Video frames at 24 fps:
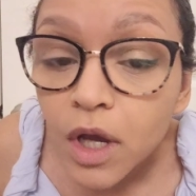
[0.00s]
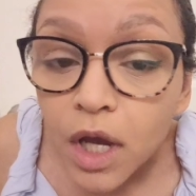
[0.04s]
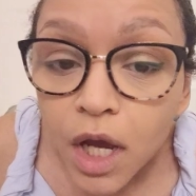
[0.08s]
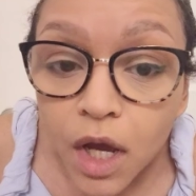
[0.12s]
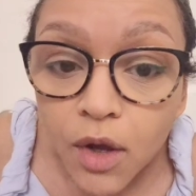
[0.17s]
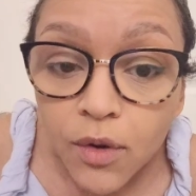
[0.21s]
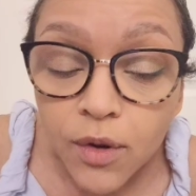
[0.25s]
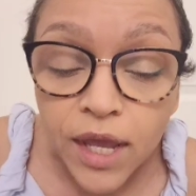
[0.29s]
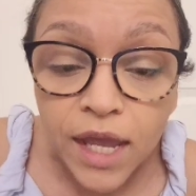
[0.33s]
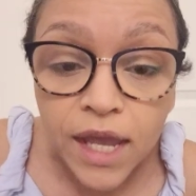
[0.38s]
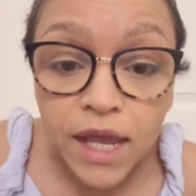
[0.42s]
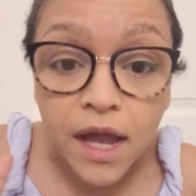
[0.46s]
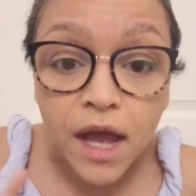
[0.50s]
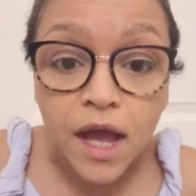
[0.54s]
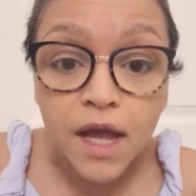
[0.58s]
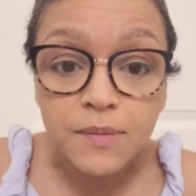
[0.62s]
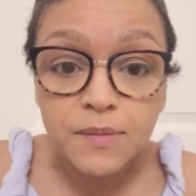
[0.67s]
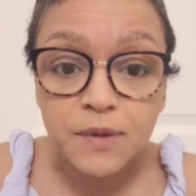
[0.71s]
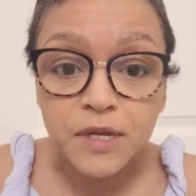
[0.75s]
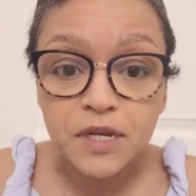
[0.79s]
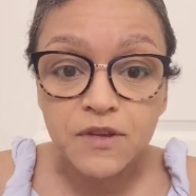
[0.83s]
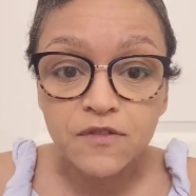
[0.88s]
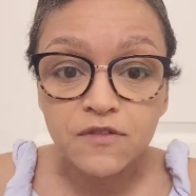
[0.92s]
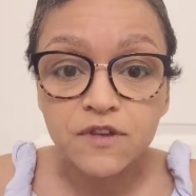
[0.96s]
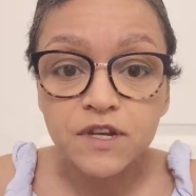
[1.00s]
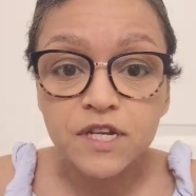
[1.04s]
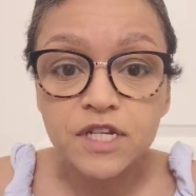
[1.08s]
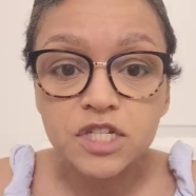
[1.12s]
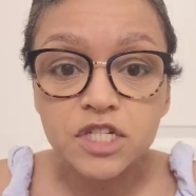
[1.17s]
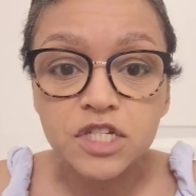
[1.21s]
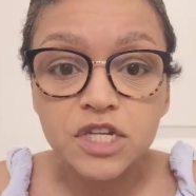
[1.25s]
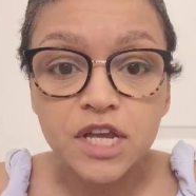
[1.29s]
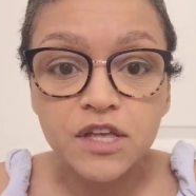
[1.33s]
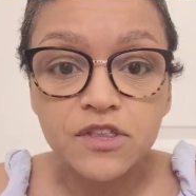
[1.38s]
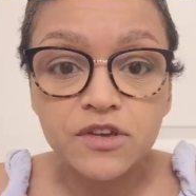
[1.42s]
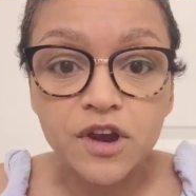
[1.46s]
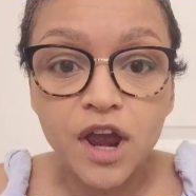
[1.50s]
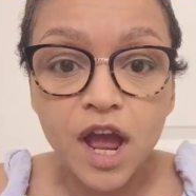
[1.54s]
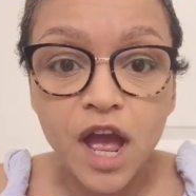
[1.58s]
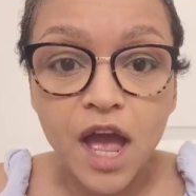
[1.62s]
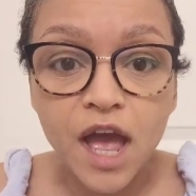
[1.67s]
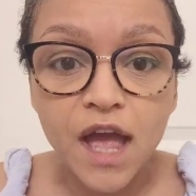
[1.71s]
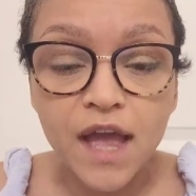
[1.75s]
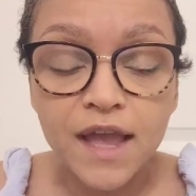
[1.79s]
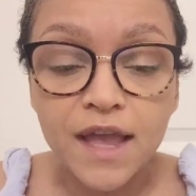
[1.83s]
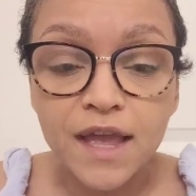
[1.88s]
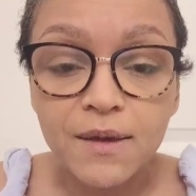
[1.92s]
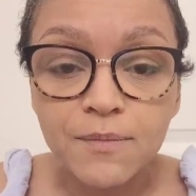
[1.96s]
Okay, I'm gonna finish the other
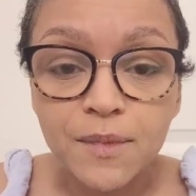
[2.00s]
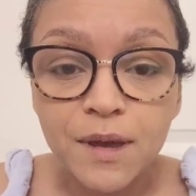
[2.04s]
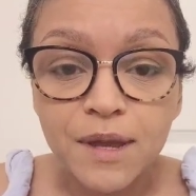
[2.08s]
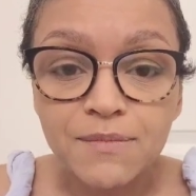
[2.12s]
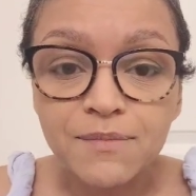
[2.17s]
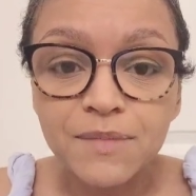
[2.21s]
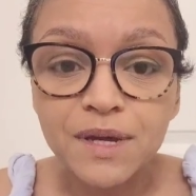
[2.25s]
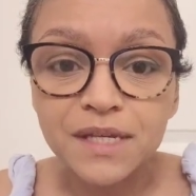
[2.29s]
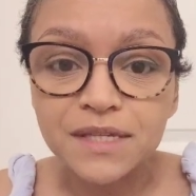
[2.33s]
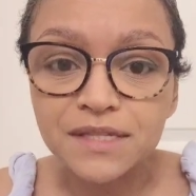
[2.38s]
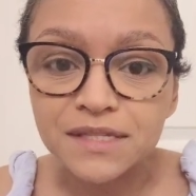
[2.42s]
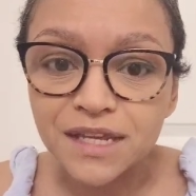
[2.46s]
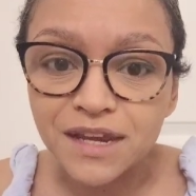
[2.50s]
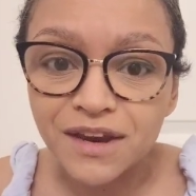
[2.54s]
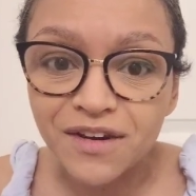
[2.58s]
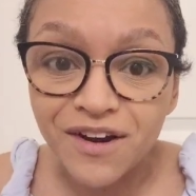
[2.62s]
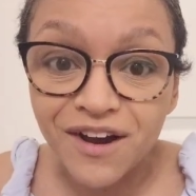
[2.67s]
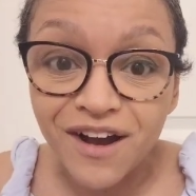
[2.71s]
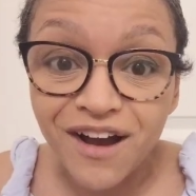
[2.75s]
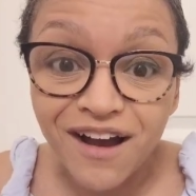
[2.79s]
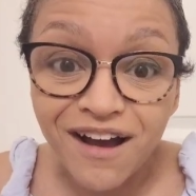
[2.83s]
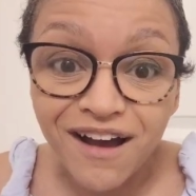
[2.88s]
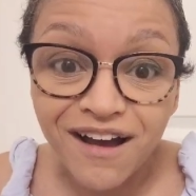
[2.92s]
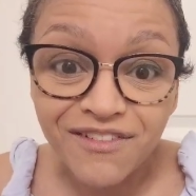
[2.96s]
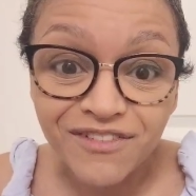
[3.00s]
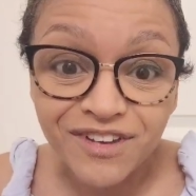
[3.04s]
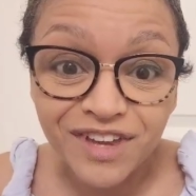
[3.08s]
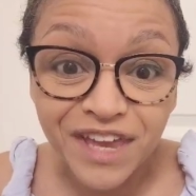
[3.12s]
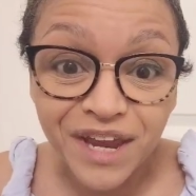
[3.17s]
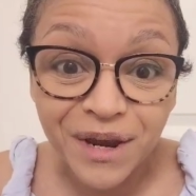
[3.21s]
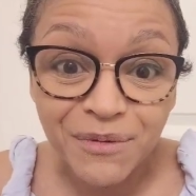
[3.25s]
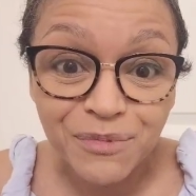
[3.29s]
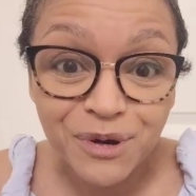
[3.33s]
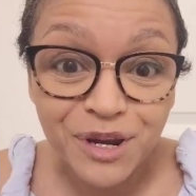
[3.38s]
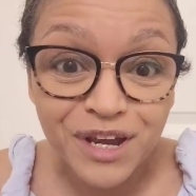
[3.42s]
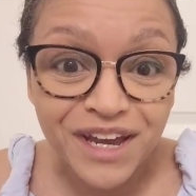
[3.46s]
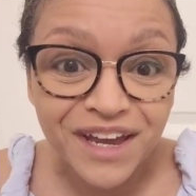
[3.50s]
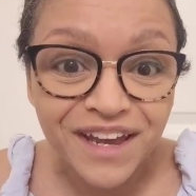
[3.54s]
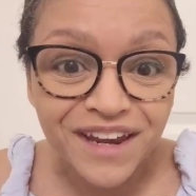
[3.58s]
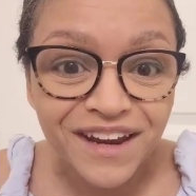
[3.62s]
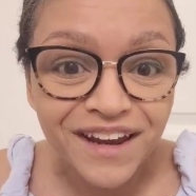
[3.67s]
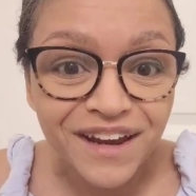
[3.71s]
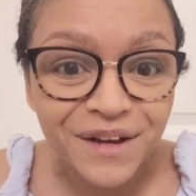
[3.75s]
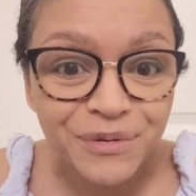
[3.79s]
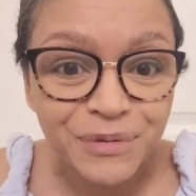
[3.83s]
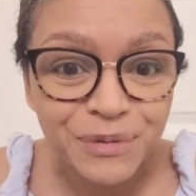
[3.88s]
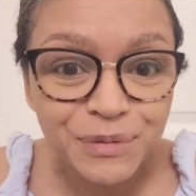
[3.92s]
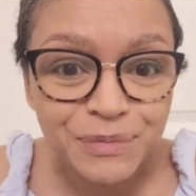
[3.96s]
eye and my mascara off camera, and
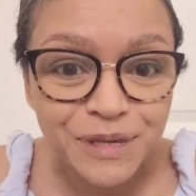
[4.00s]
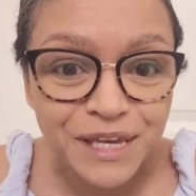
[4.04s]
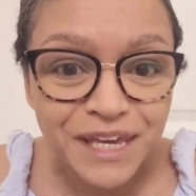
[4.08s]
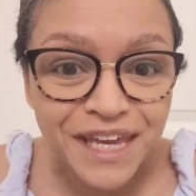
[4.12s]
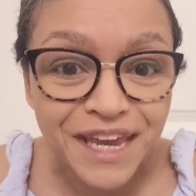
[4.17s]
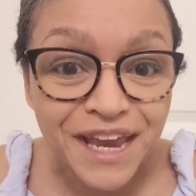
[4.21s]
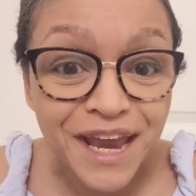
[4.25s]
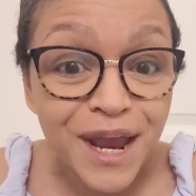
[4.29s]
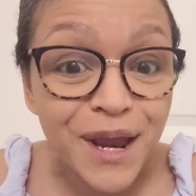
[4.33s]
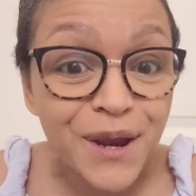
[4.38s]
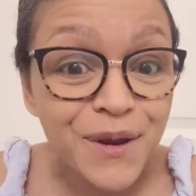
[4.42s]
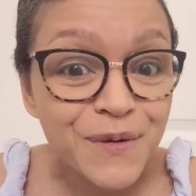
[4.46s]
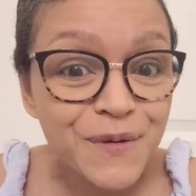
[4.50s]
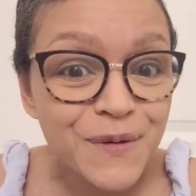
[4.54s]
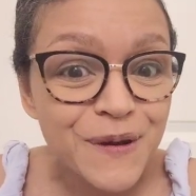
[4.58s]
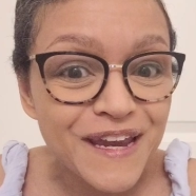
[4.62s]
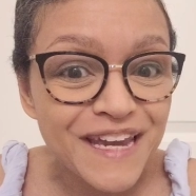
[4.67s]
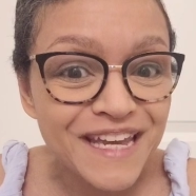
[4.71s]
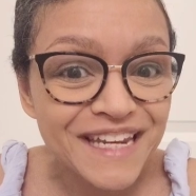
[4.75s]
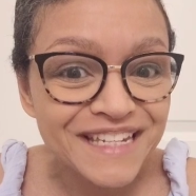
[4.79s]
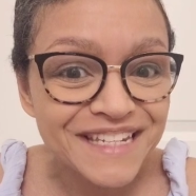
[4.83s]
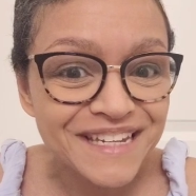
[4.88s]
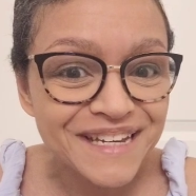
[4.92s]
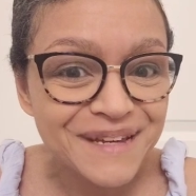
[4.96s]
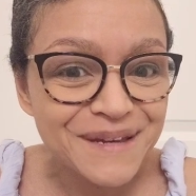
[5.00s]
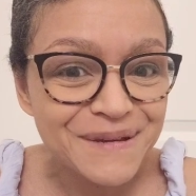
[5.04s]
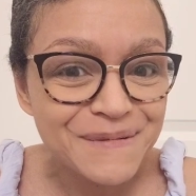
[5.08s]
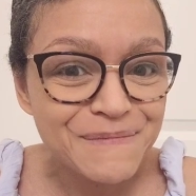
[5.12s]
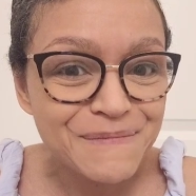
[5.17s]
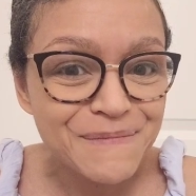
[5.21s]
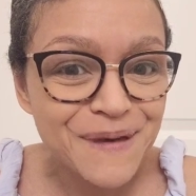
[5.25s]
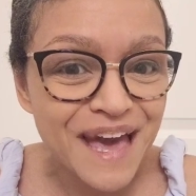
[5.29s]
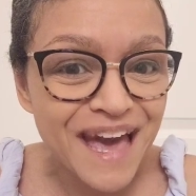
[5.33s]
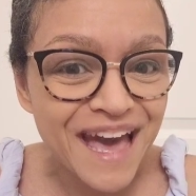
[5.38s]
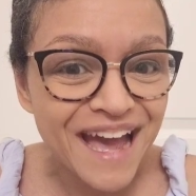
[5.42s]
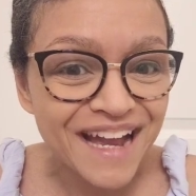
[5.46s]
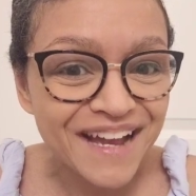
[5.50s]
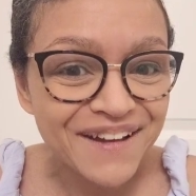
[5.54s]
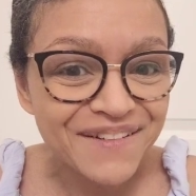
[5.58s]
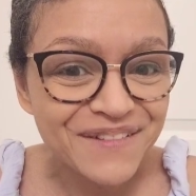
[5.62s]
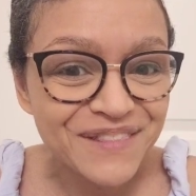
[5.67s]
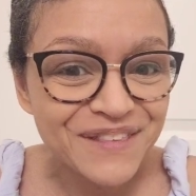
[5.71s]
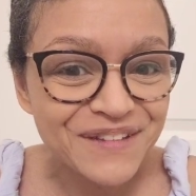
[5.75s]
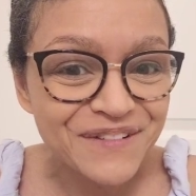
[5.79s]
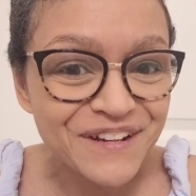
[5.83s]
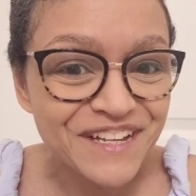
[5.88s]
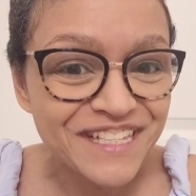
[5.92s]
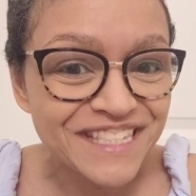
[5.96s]
I will be right back with
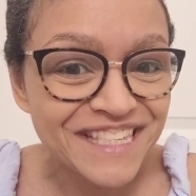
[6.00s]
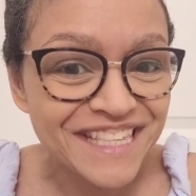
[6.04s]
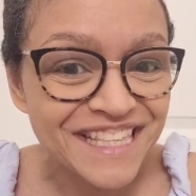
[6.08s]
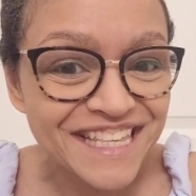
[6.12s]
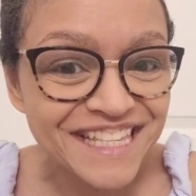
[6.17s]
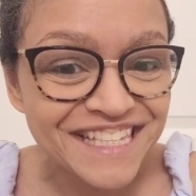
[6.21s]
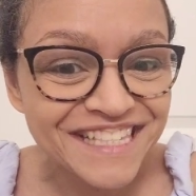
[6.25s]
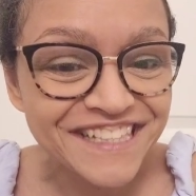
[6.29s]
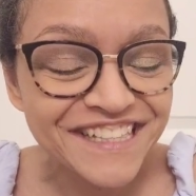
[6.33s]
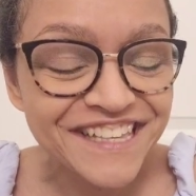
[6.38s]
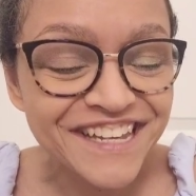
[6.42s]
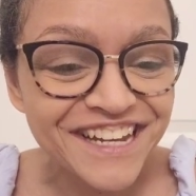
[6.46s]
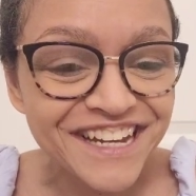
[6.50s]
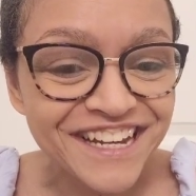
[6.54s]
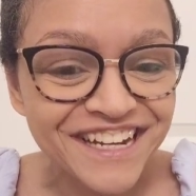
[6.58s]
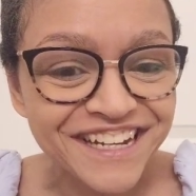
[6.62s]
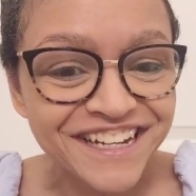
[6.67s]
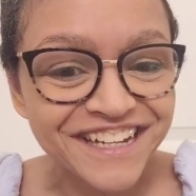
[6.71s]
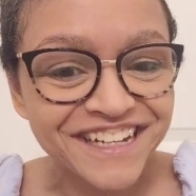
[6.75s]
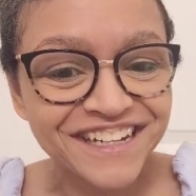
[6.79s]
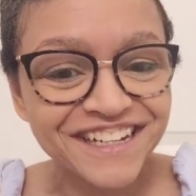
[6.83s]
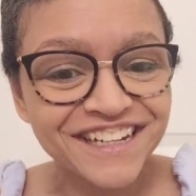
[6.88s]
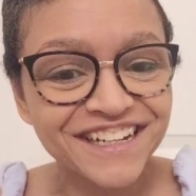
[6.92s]
the rest of this look.